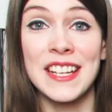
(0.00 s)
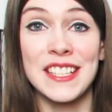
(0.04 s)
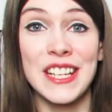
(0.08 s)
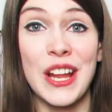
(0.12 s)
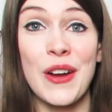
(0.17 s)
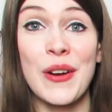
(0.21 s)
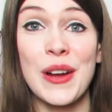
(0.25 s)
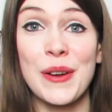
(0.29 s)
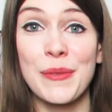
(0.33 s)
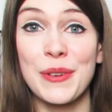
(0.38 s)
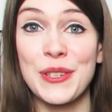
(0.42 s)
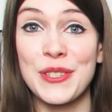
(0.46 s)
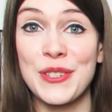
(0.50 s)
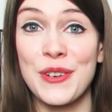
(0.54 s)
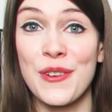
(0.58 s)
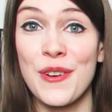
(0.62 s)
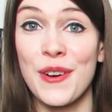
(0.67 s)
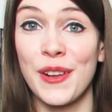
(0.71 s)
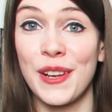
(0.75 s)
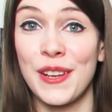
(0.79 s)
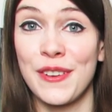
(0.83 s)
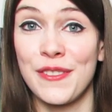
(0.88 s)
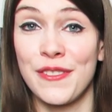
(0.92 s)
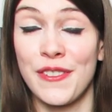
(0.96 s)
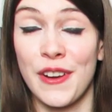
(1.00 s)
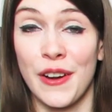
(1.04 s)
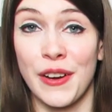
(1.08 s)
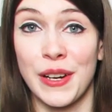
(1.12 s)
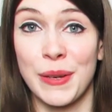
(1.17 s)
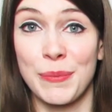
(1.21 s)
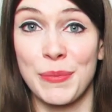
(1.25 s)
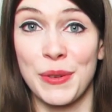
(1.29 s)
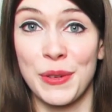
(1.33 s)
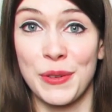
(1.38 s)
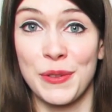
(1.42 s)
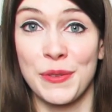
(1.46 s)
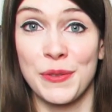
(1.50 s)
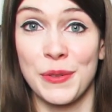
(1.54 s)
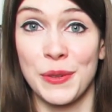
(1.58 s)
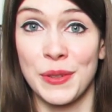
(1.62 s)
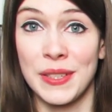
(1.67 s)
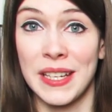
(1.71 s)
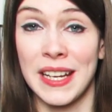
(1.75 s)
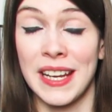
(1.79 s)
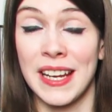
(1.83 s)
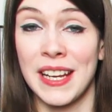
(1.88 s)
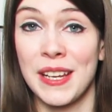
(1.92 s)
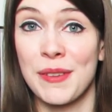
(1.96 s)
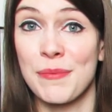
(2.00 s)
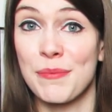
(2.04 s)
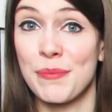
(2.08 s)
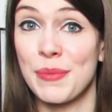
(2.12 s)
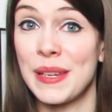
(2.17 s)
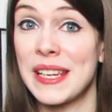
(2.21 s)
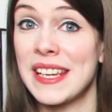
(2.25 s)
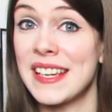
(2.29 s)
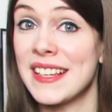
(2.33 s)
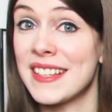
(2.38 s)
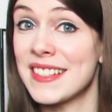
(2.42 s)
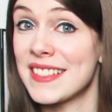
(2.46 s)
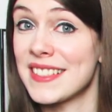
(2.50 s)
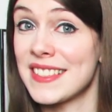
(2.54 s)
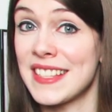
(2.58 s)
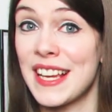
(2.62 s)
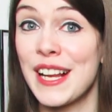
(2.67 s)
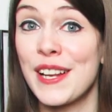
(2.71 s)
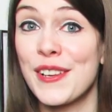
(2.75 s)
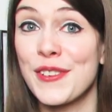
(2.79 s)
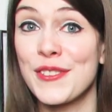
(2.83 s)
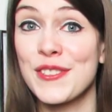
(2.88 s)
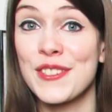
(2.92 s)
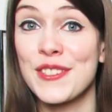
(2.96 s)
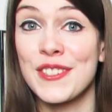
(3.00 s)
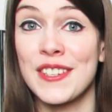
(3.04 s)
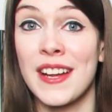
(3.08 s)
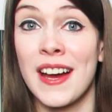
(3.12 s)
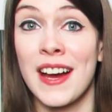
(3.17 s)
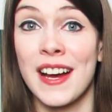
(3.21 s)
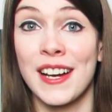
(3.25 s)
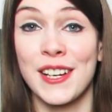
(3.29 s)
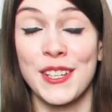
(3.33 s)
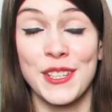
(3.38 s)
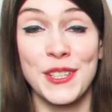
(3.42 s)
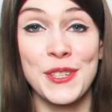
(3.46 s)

Now I wish you all a very beautiful day. Be seelenstark.